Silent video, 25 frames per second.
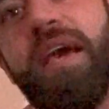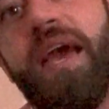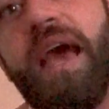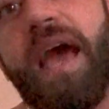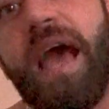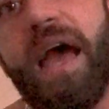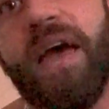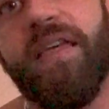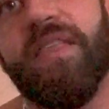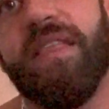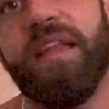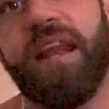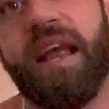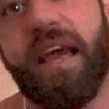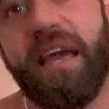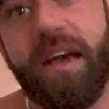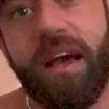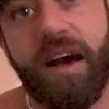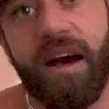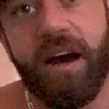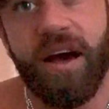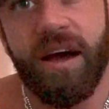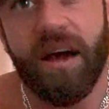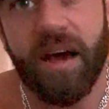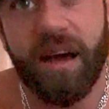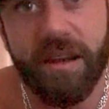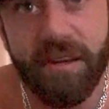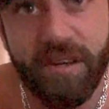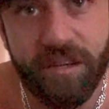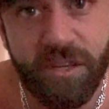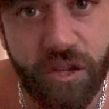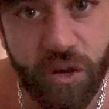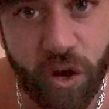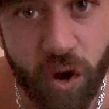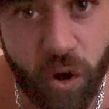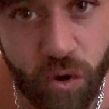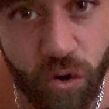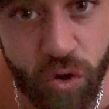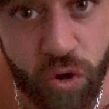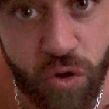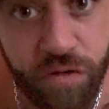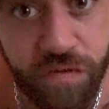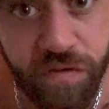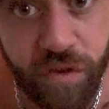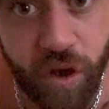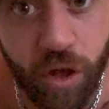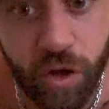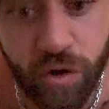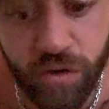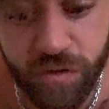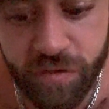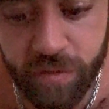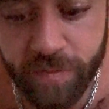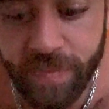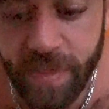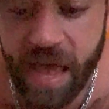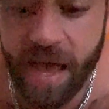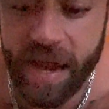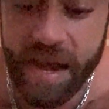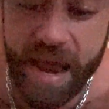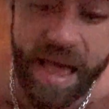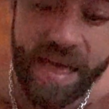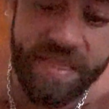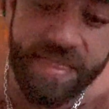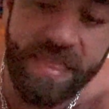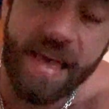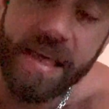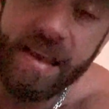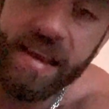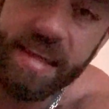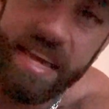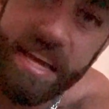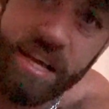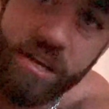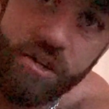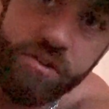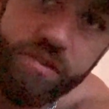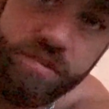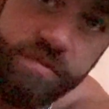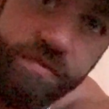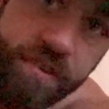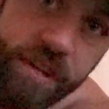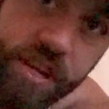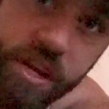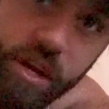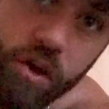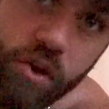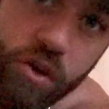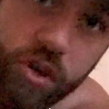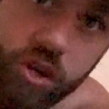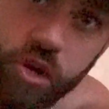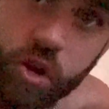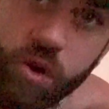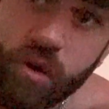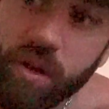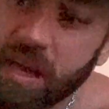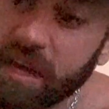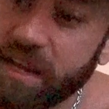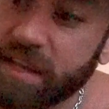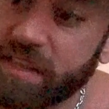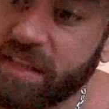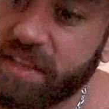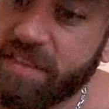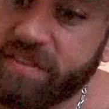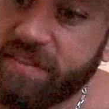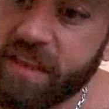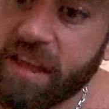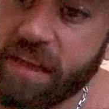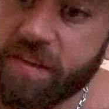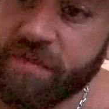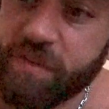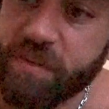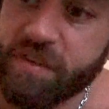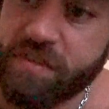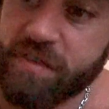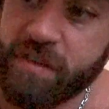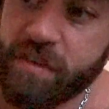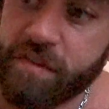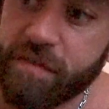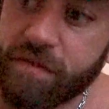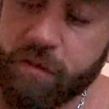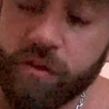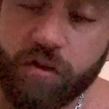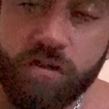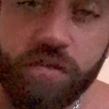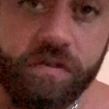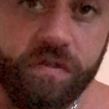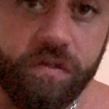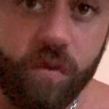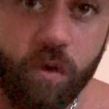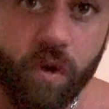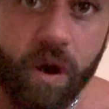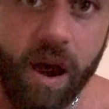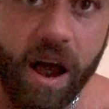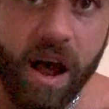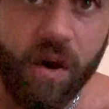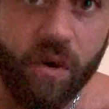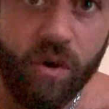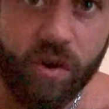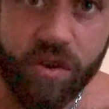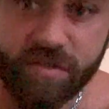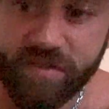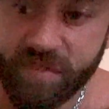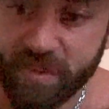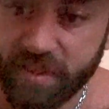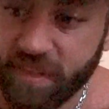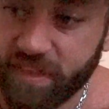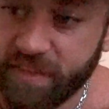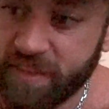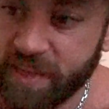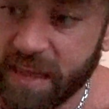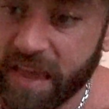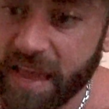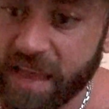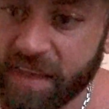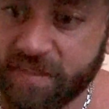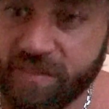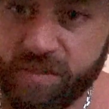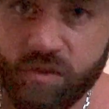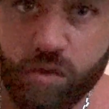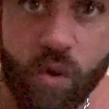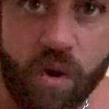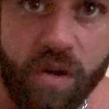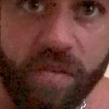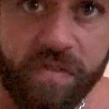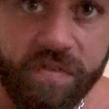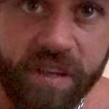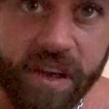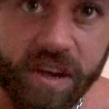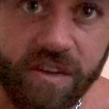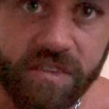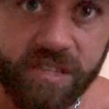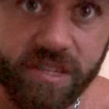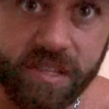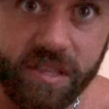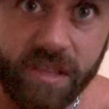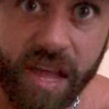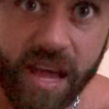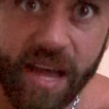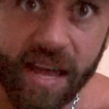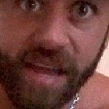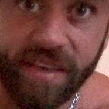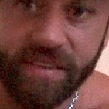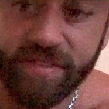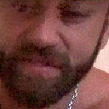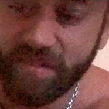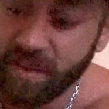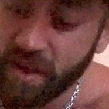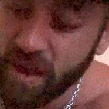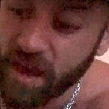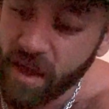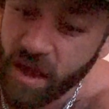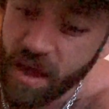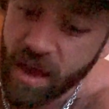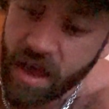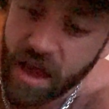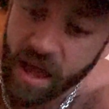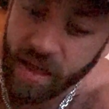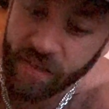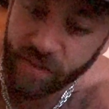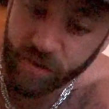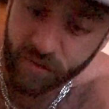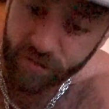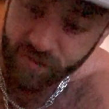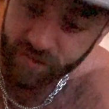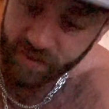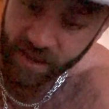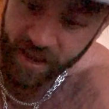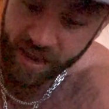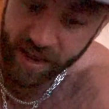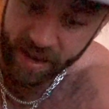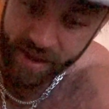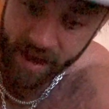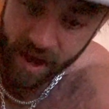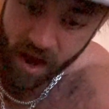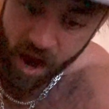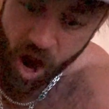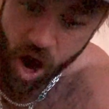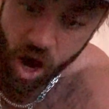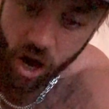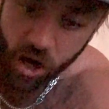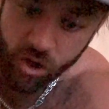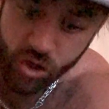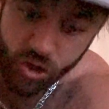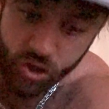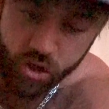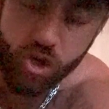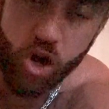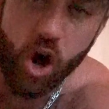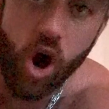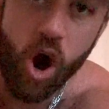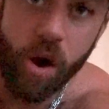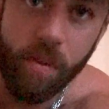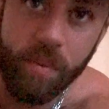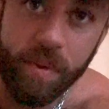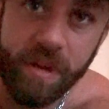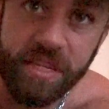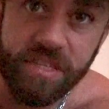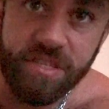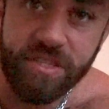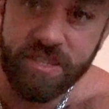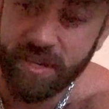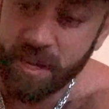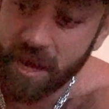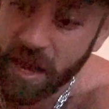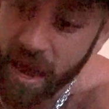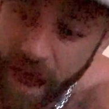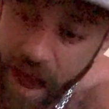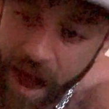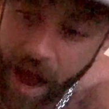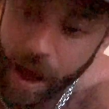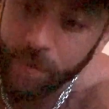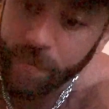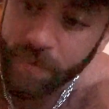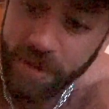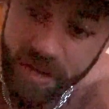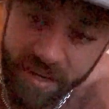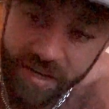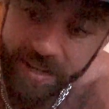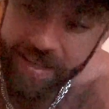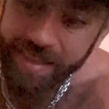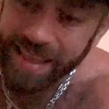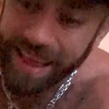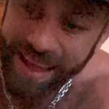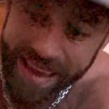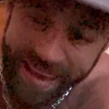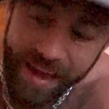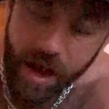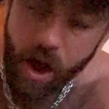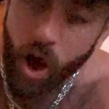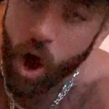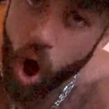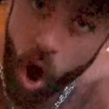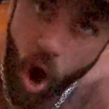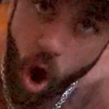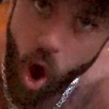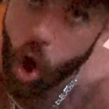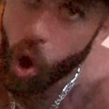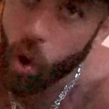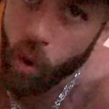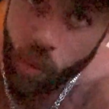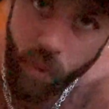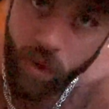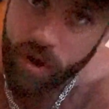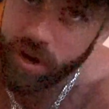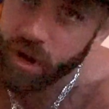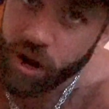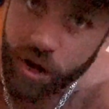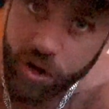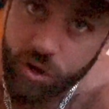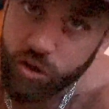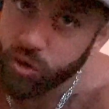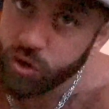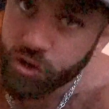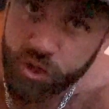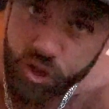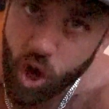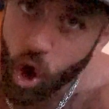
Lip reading: And then I got, new followers from that. And then each video, like let's say if it's in the first 4 hours and the thing has 12,000 likes and there's like 100 comments, I'm gonna like all 100